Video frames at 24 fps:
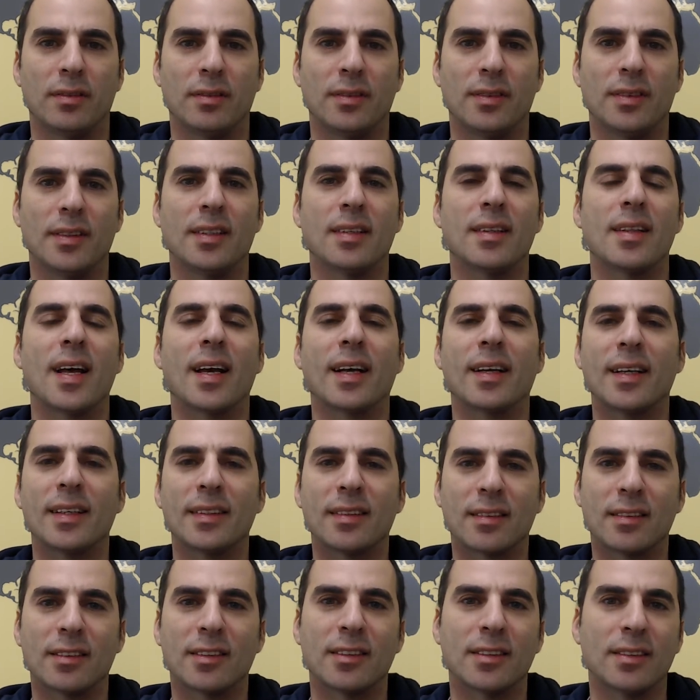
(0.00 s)
And that
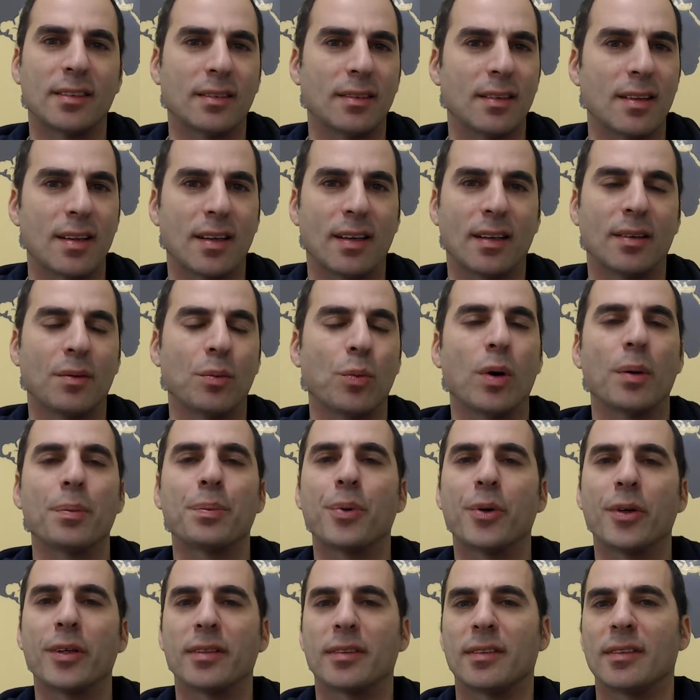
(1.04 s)
gets, one
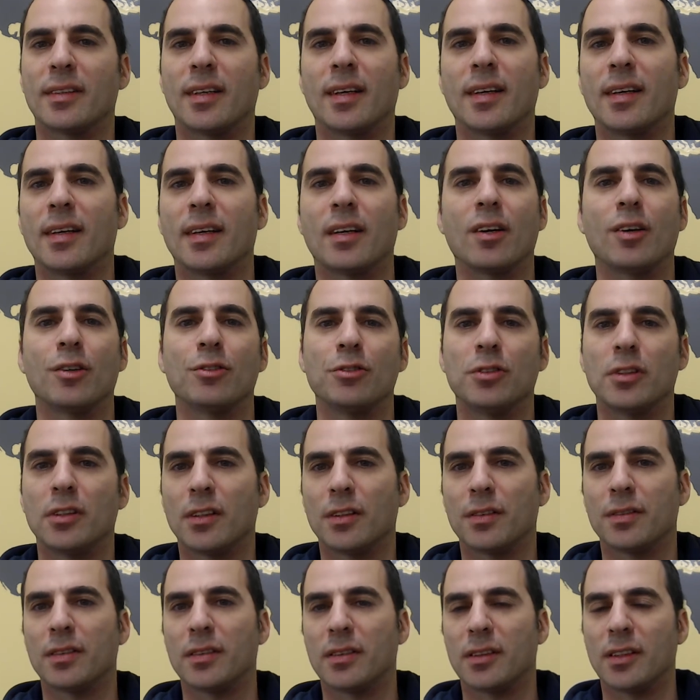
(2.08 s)
person can get hundreds of
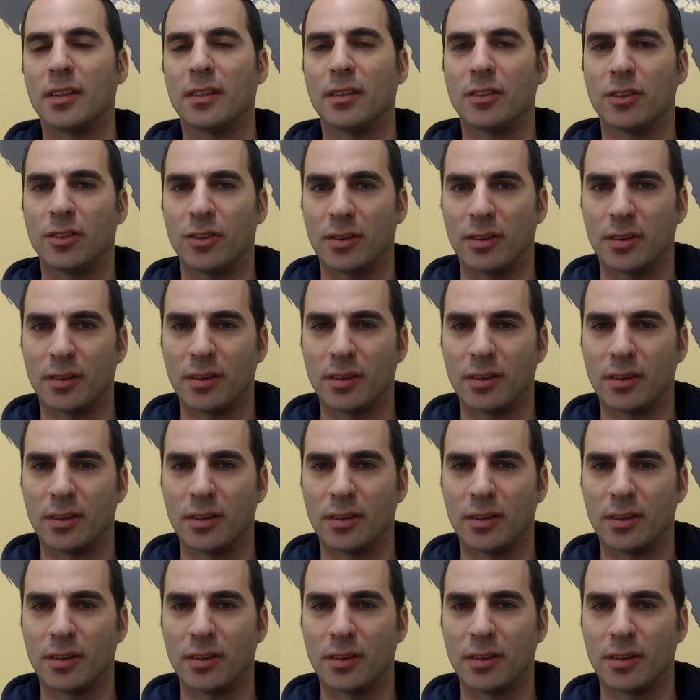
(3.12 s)
signatures.